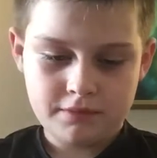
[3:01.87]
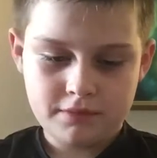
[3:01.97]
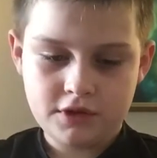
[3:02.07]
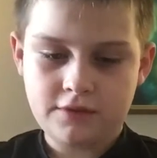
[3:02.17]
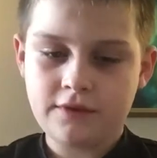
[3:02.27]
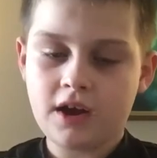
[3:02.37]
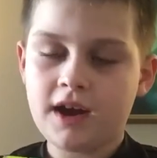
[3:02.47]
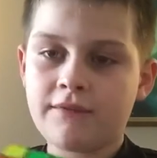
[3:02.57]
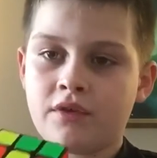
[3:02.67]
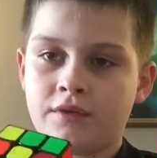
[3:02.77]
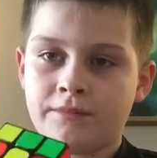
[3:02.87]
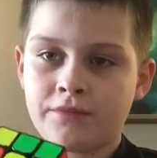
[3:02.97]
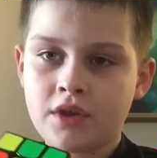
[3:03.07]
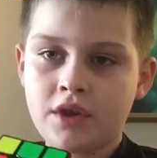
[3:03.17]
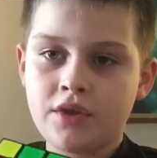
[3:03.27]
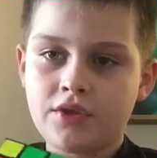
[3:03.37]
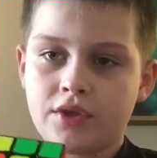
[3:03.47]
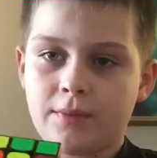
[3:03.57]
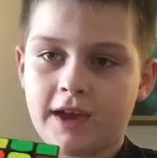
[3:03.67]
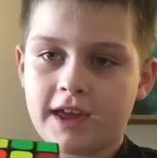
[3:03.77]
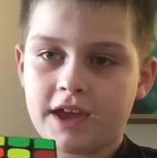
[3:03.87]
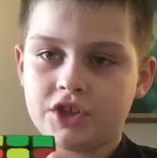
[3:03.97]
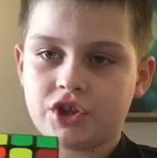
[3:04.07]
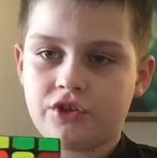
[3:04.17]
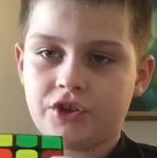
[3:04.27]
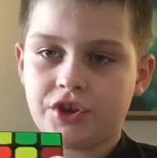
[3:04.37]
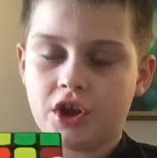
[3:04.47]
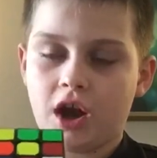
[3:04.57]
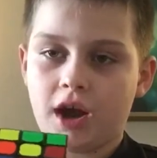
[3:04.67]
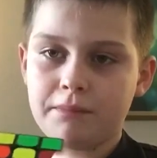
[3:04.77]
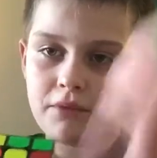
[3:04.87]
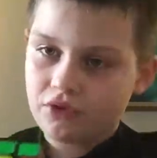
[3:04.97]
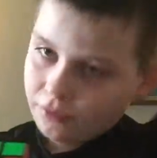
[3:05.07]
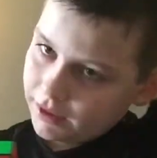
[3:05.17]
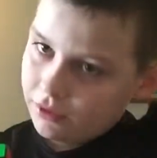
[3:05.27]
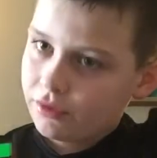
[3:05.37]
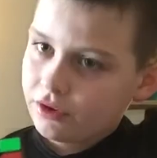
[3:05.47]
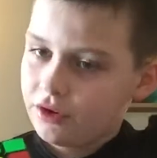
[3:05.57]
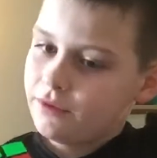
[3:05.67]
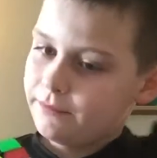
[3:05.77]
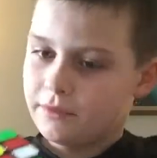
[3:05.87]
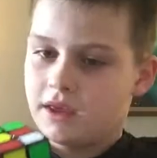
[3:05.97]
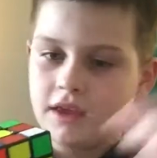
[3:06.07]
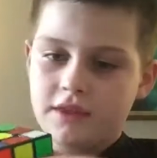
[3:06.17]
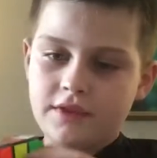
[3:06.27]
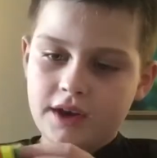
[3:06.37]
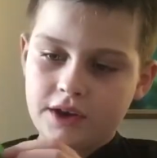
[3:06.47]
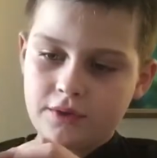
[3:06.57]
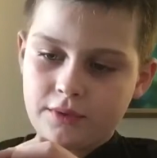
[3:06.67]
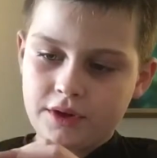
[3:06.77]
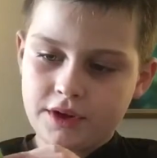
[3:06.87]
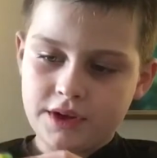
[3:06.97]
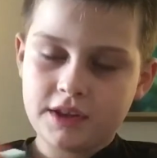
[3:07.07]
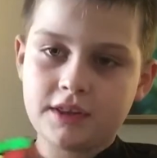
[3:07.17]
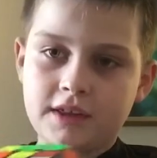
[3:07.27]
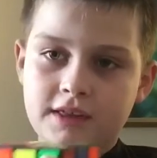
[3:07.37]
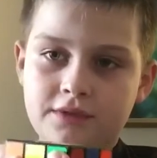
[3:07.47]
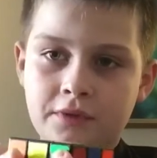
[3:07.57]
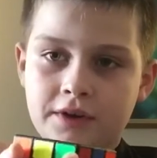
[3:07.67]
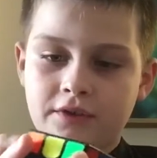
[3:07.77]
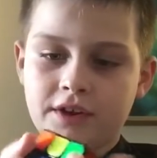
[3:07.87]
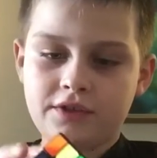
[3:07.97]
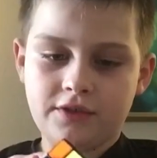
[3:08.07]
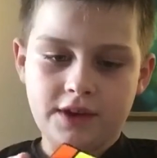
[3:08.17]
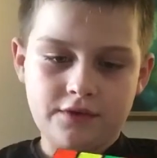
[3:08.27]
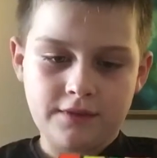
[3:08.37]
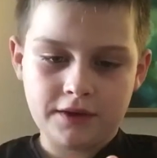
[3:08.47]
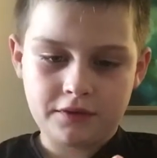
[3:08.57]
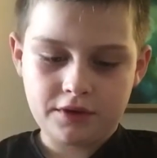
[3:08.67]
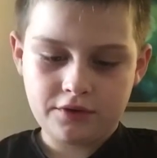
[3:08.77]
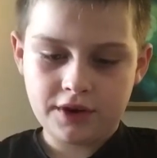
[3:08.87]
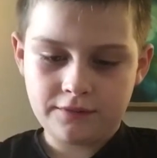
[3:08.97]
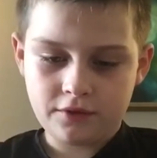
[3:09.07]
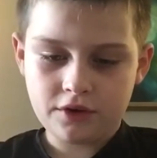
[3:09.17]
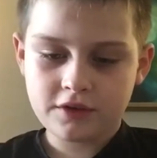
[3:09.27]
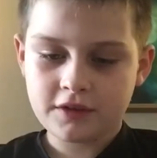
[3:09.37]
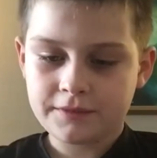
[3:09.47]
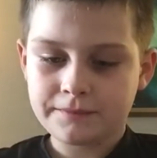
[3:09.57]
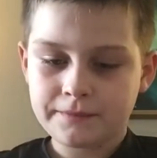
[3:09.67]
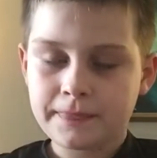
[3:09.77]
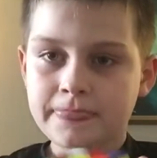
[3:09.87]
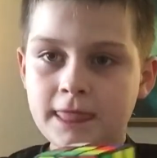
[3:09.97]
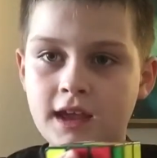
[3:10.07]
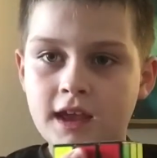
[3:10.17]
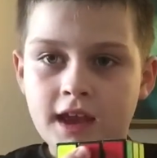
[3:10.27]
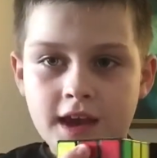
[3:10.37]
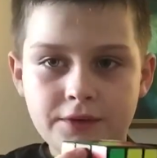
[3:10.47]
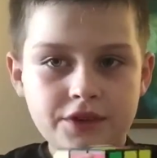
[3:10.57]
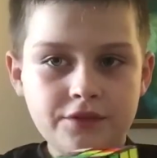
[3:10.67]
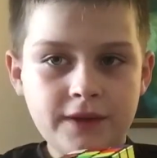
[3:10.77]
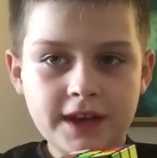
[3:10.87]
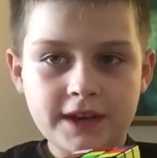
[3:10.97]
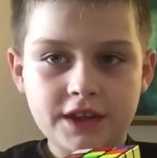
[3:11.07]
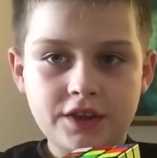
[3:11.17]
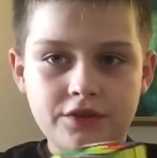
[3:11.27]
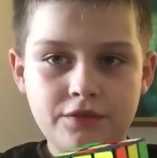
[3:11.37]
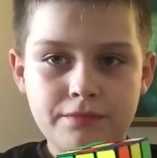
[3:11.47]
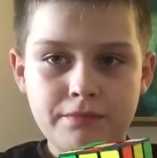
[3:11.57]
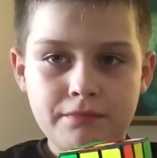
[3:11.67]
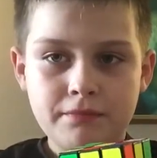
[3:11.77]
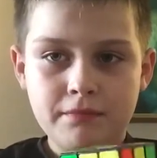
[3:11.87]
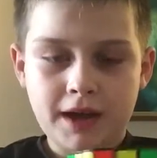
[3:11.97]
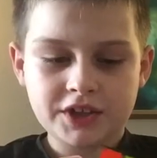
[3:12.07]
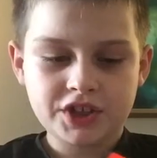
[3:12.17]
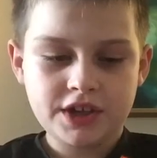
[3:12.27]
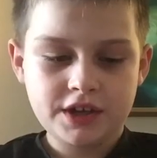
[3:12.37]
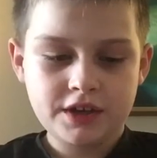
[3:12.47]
so if you have the white edge on the top, or the white corner, then it's red-green, so then you would find red-green first. And once you find it, you match it.